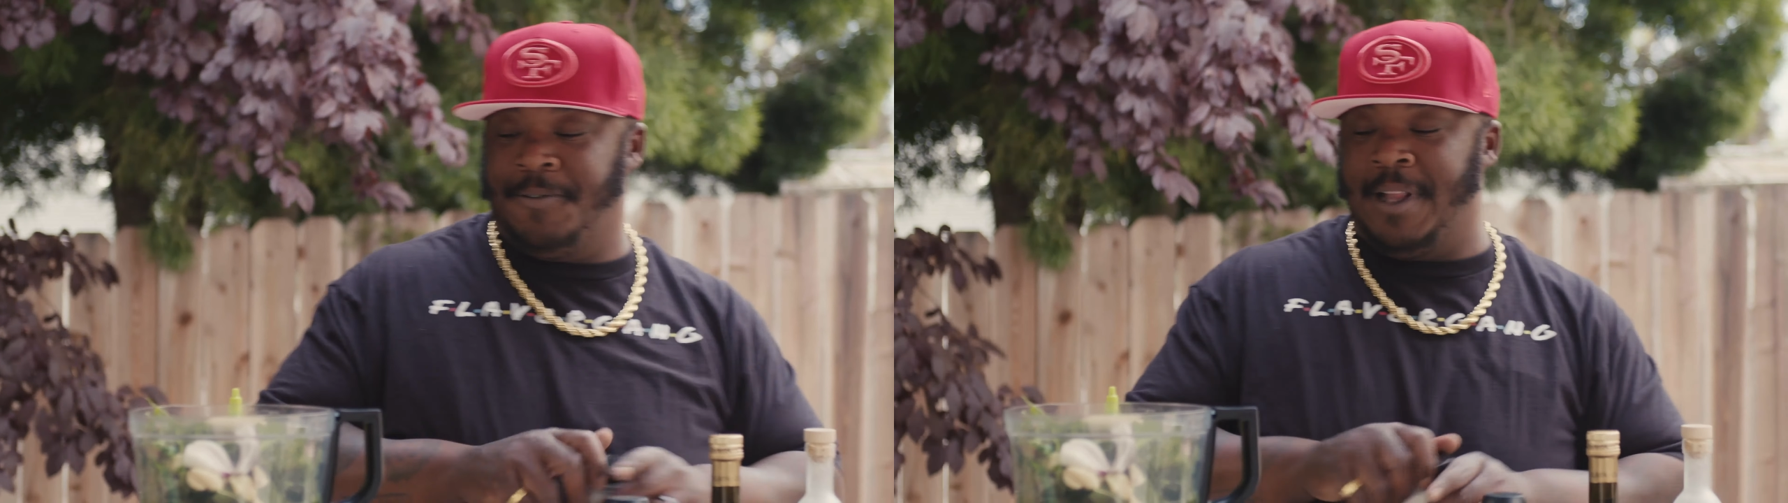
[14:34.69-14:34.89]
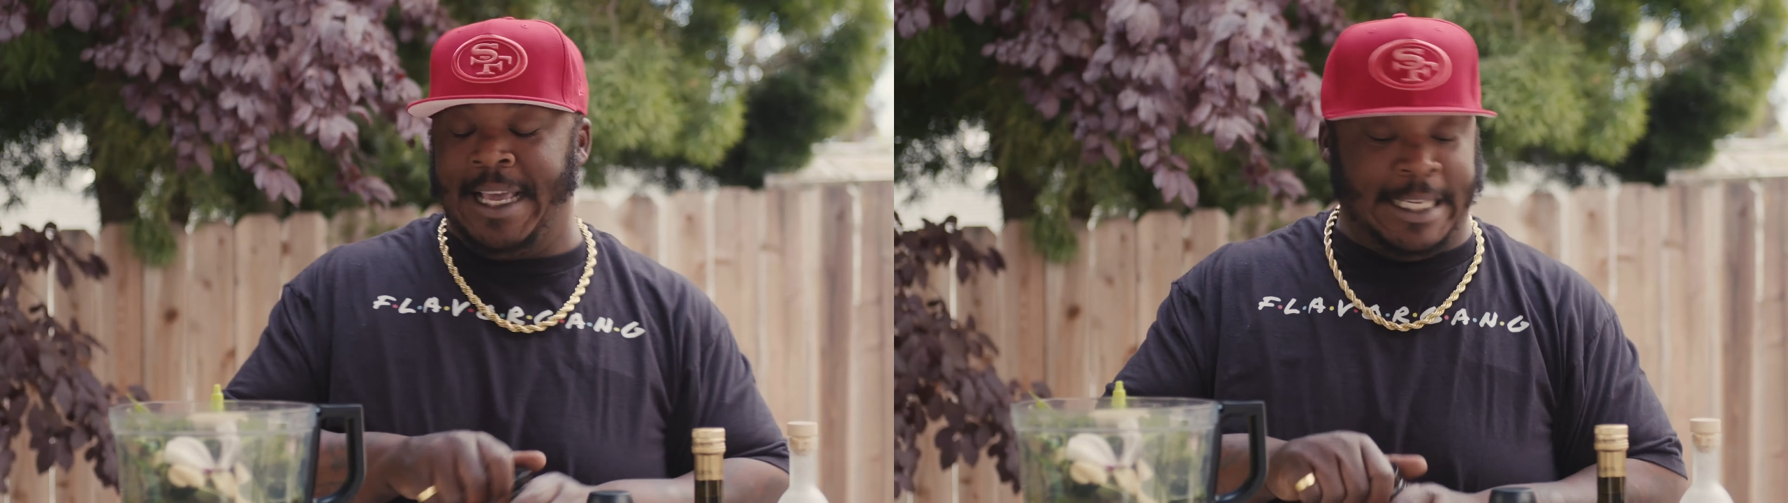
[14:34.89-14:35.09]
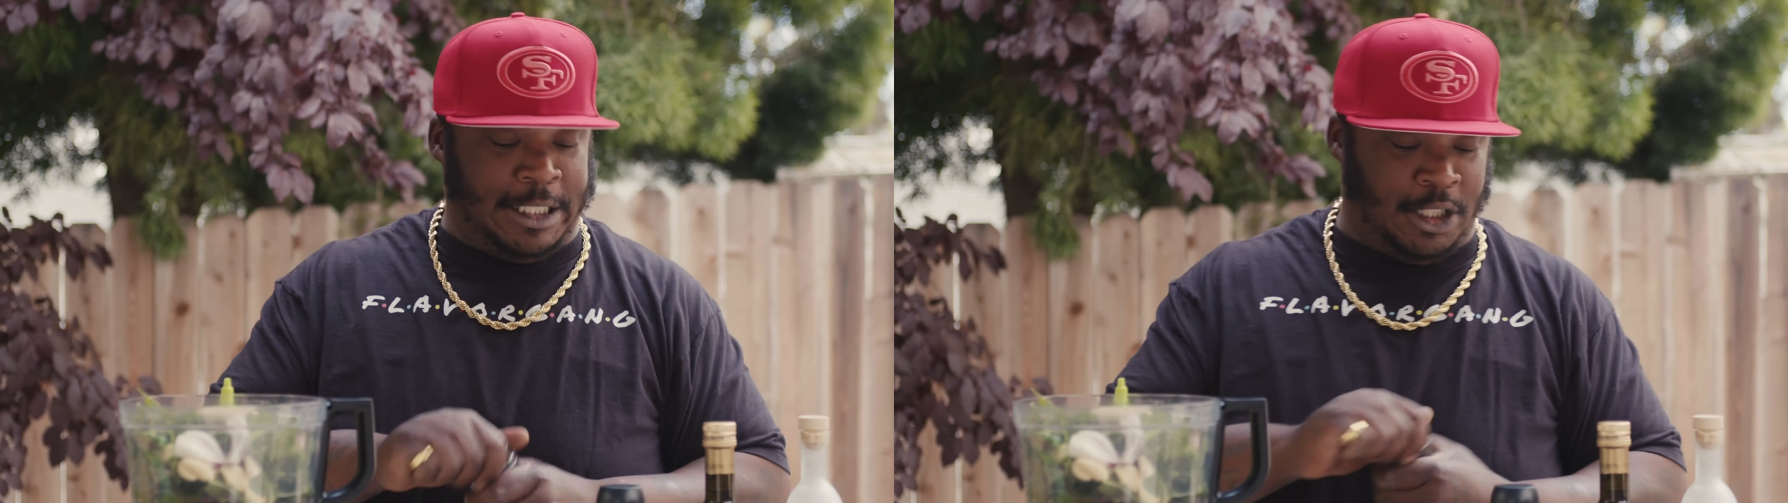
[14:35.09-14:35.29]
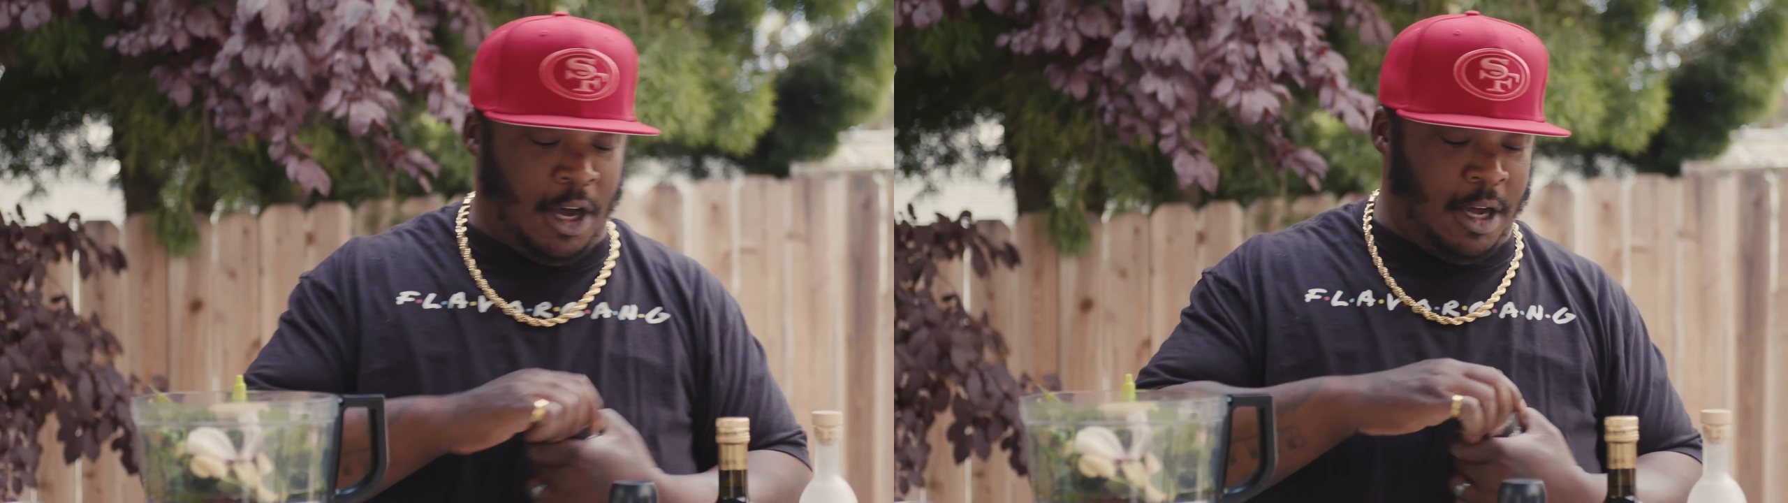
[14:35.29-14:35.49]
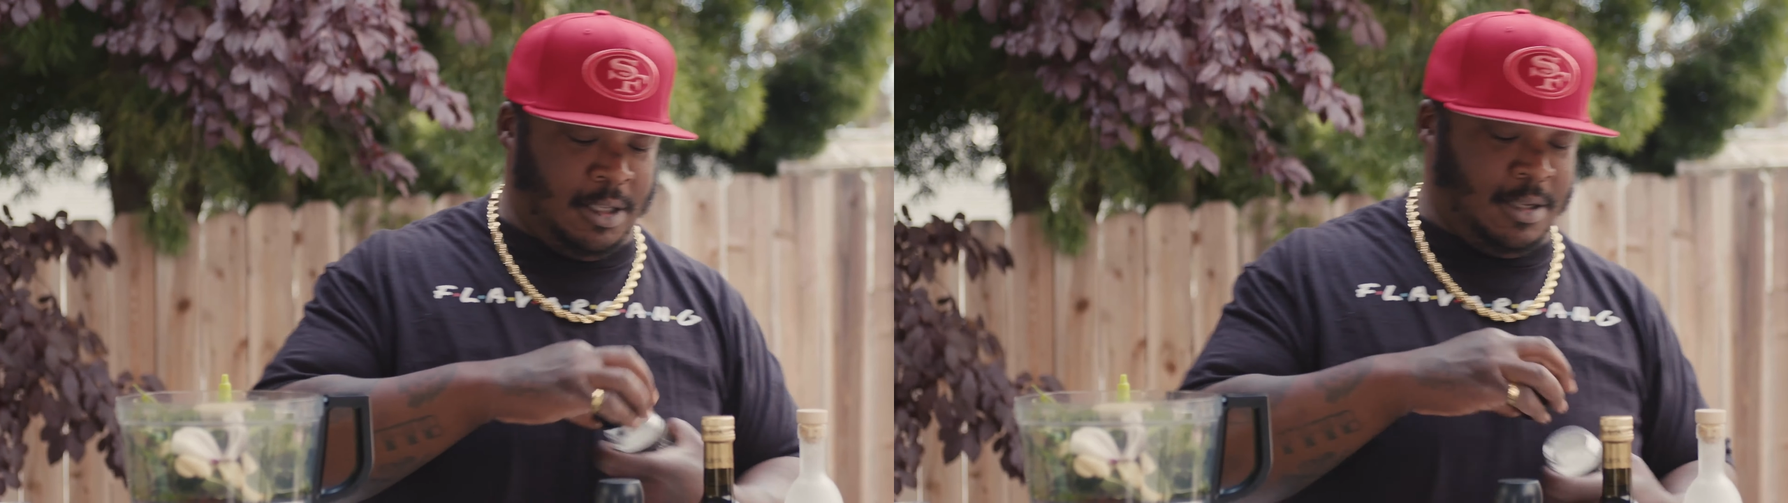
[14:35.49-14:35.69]
flaky
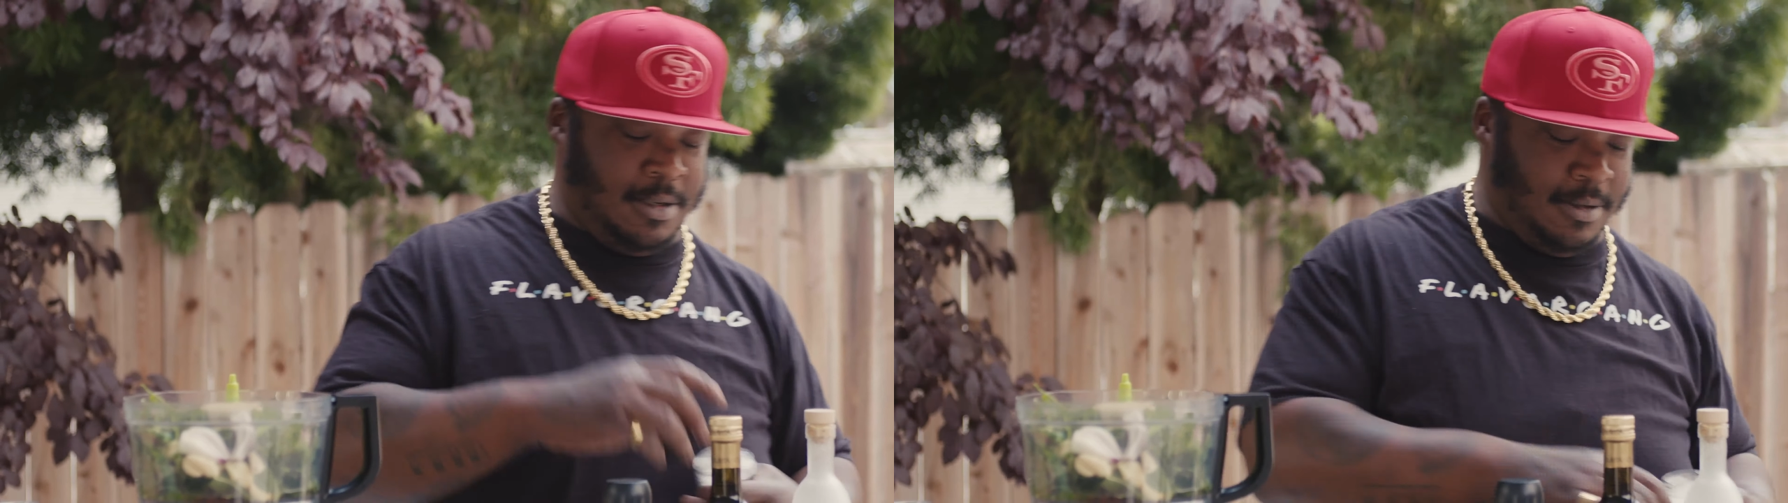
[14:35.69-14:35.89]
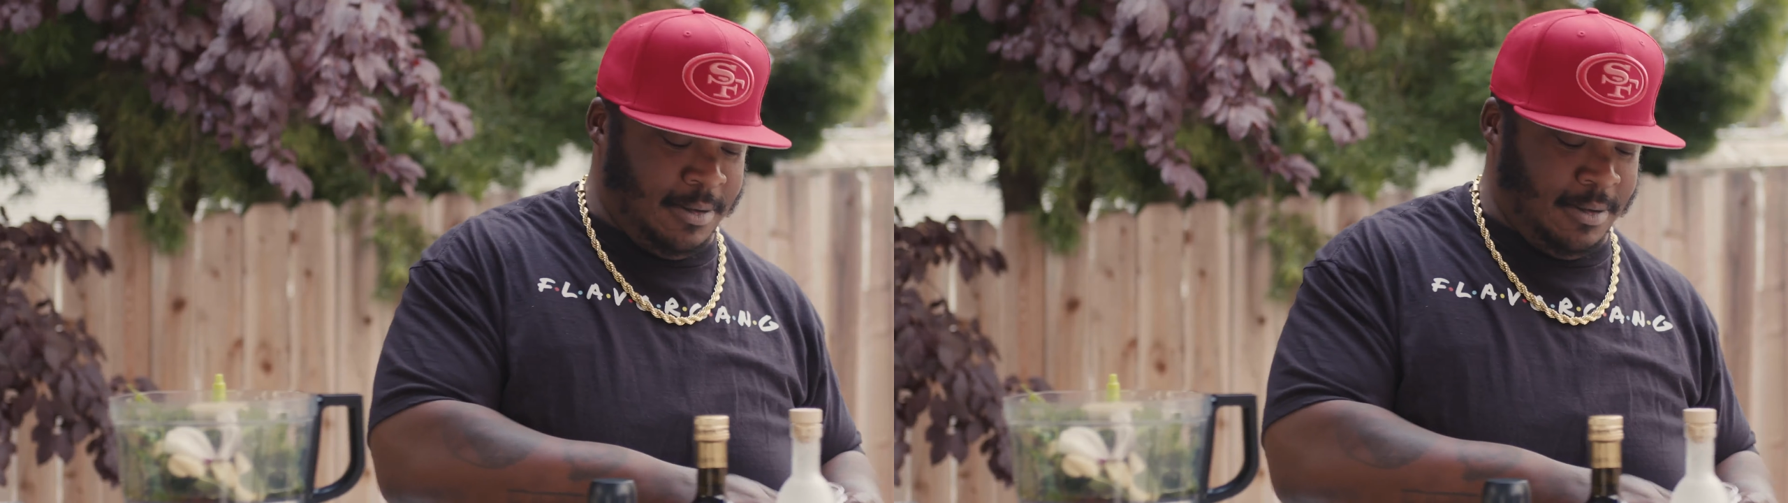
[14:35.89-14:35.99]
salt,